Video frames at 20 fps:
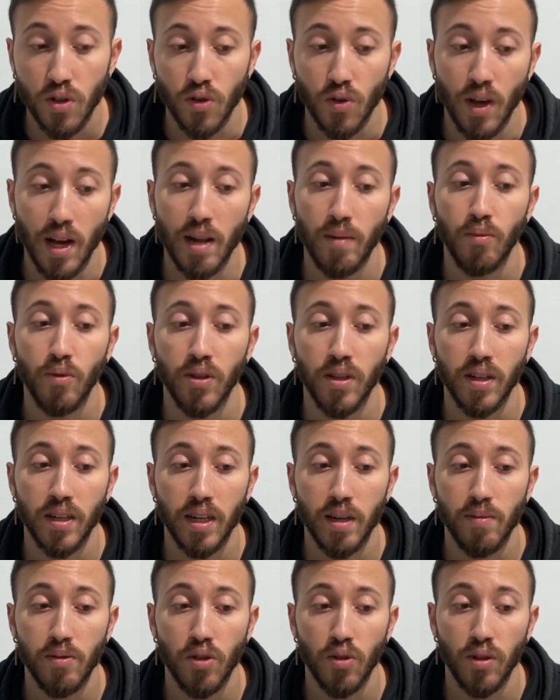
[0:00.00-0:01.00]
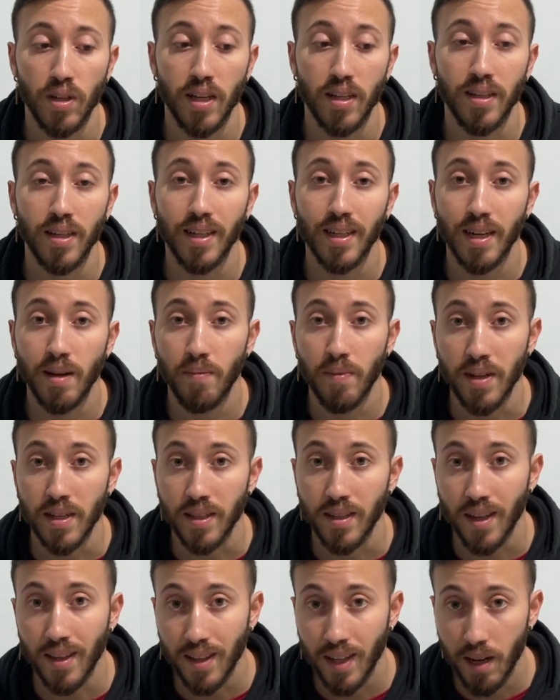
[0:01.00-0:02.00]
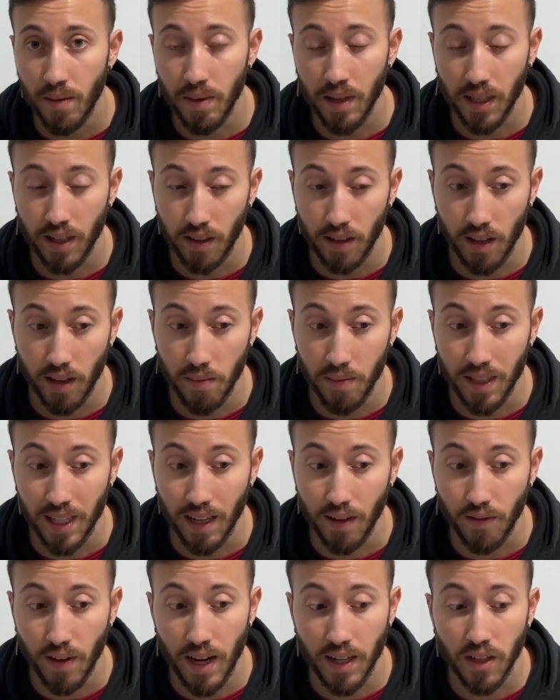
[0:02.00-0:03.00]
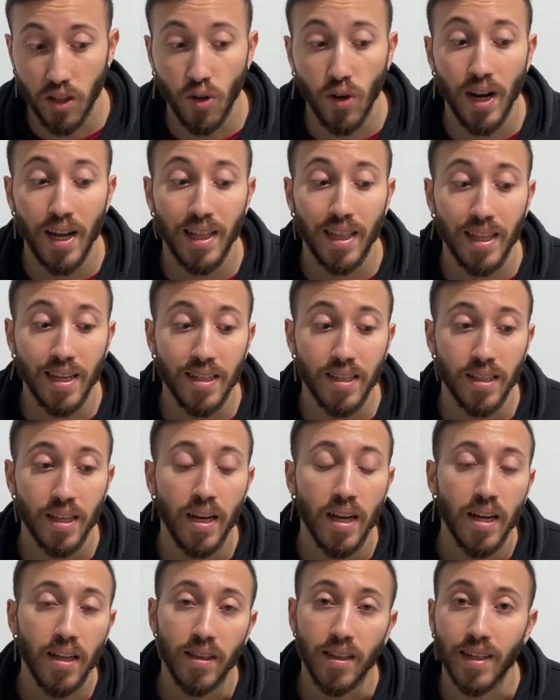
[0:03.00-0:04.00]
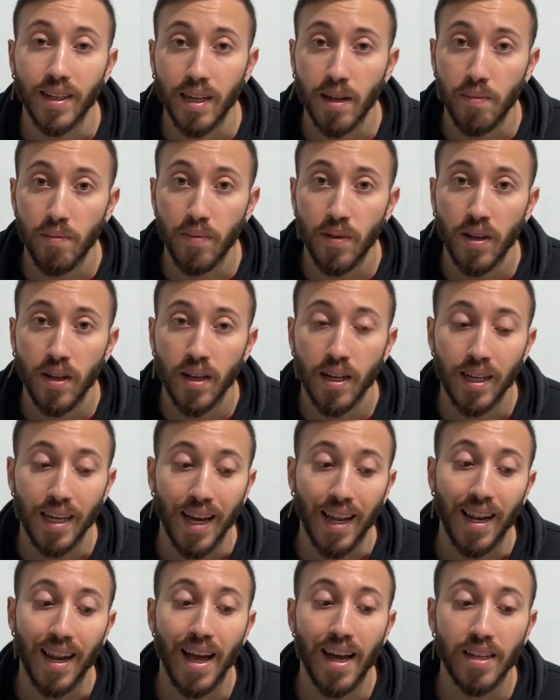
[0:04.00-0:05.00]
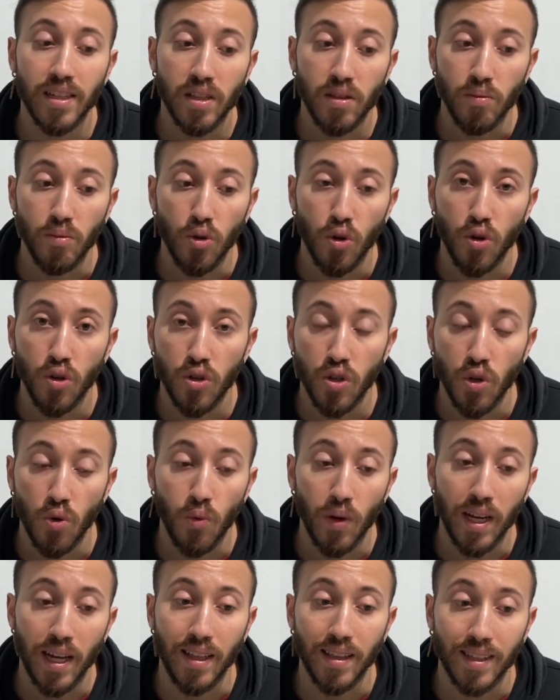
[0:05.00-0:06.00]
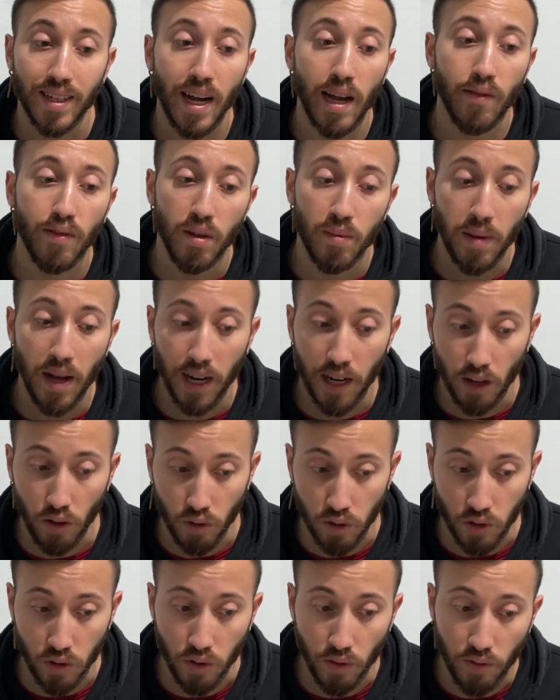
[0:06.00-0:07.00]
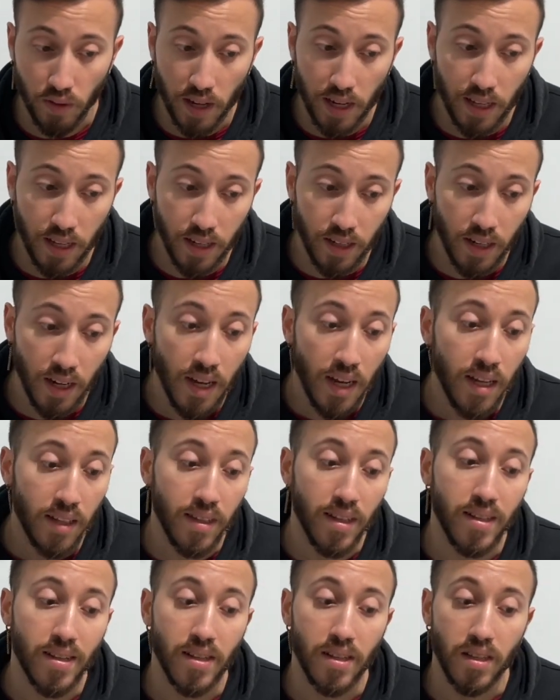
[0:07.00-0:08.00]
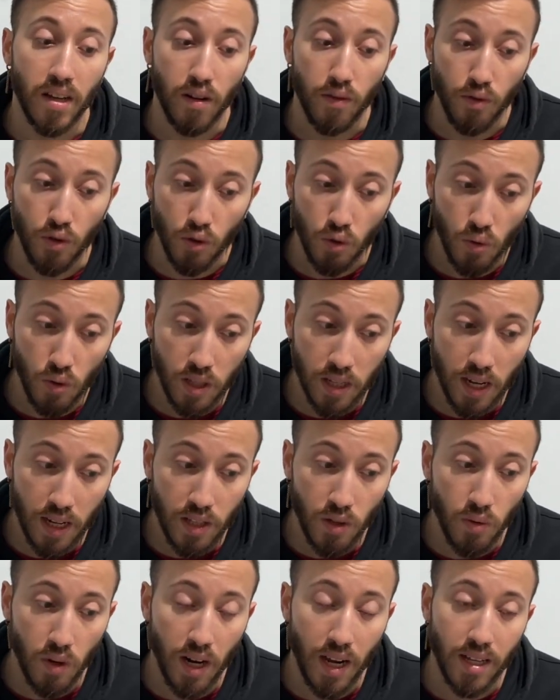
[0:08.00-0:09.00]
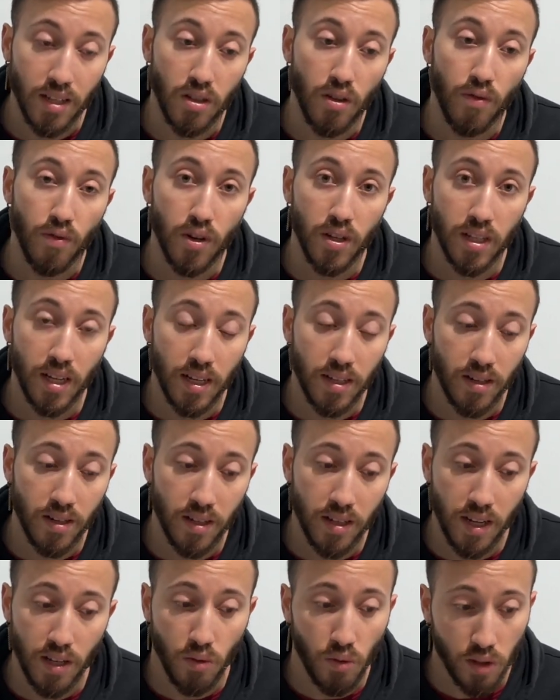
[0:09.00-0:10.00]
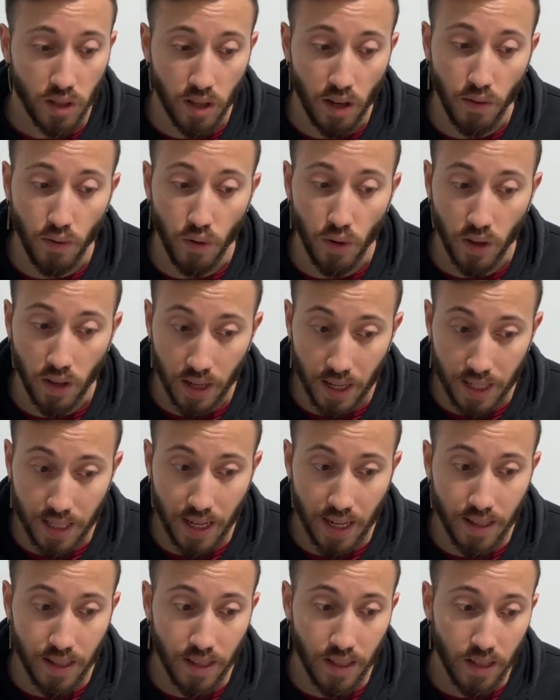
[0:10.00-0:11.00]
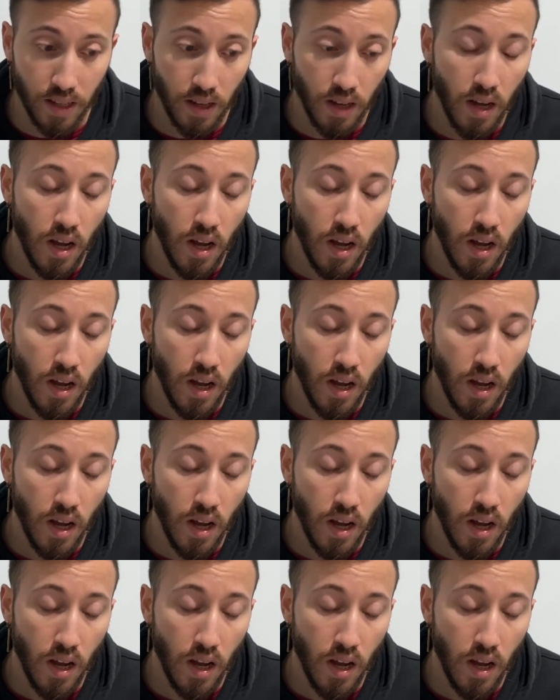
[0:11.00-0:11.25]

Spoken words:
to help with the grip, so that the grip is not the limiting factor, or at least the grip can last more, so we can drive the back closer to failure. This is done for 2 sets, whereas the first exercise was done for 3 sets,